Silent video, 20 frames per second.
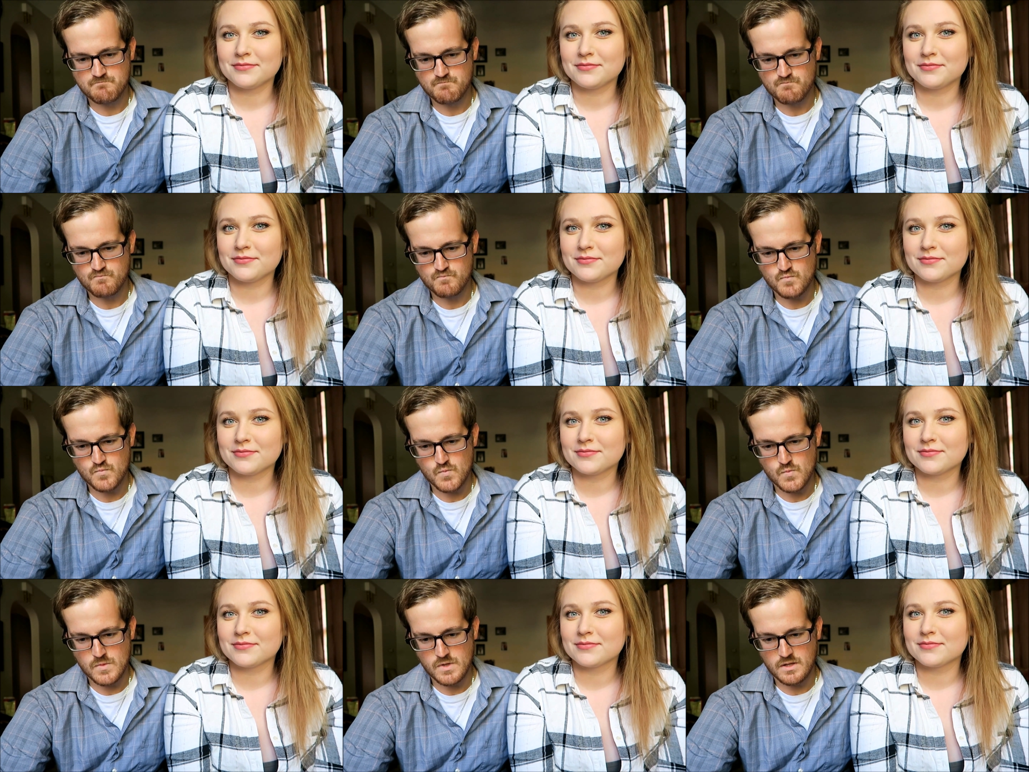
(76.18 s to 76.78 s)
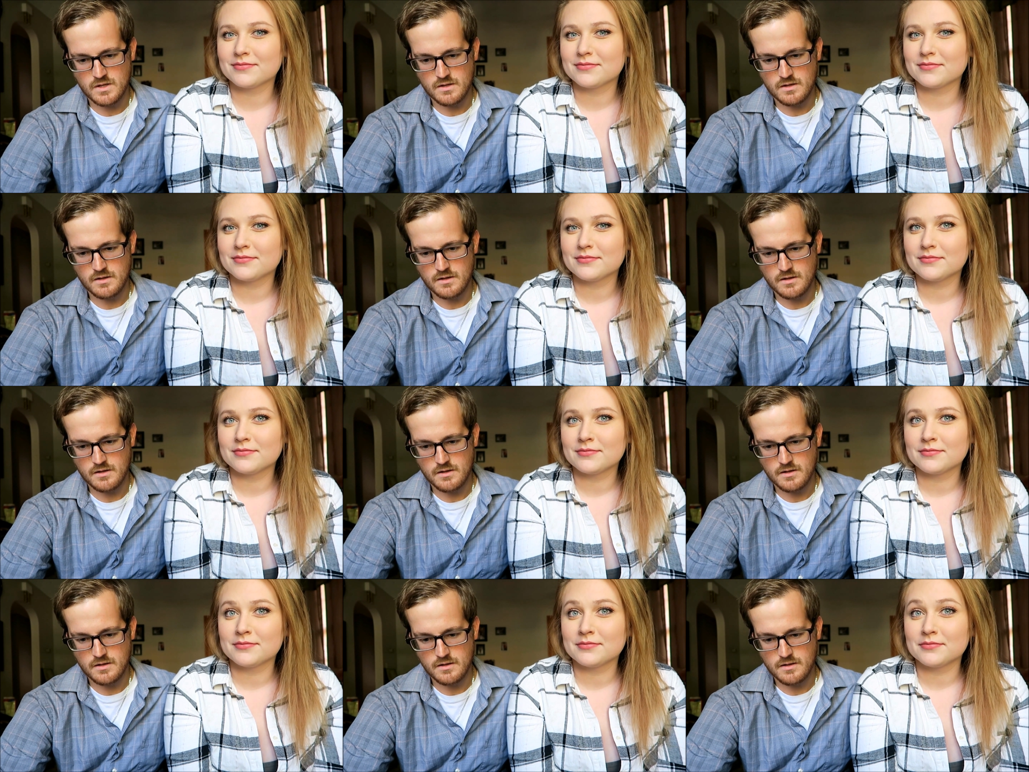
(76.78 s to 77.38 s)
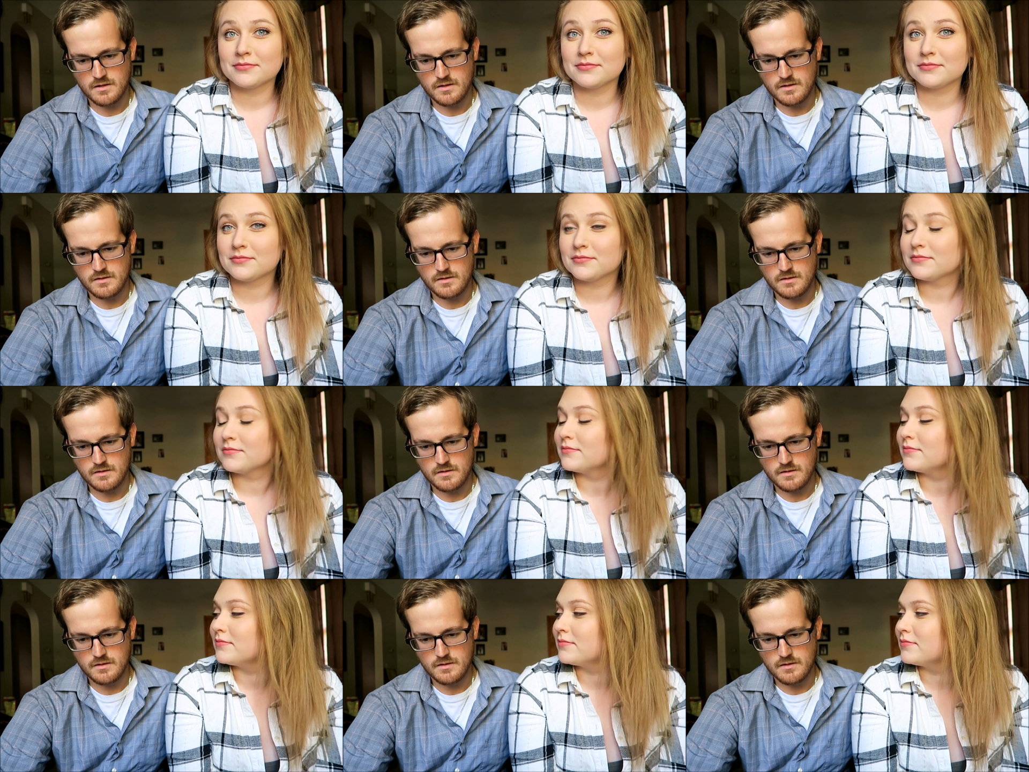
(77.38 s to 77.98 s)

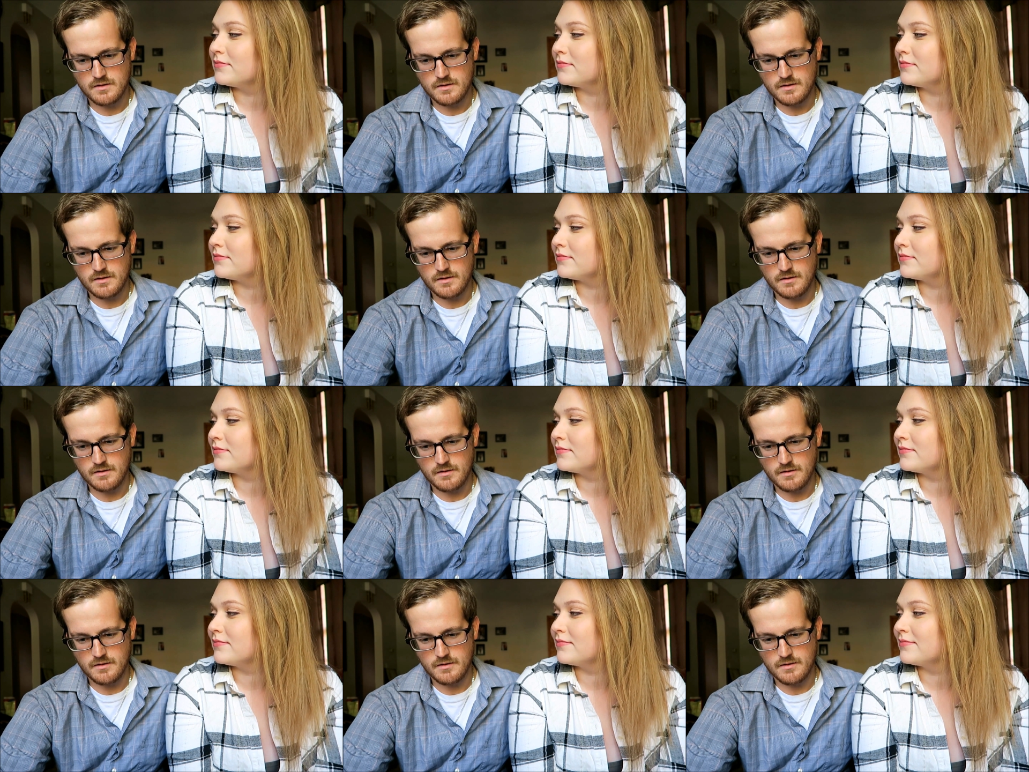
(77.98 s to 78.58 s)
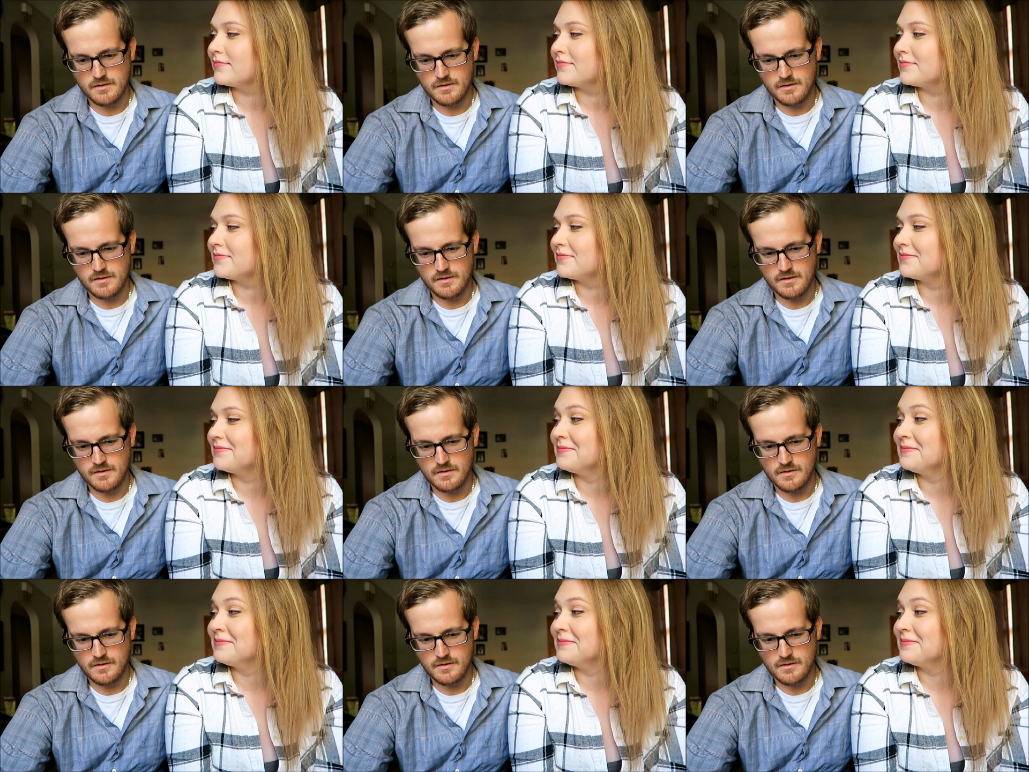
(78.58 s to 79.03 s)
No one is speaking in this clip.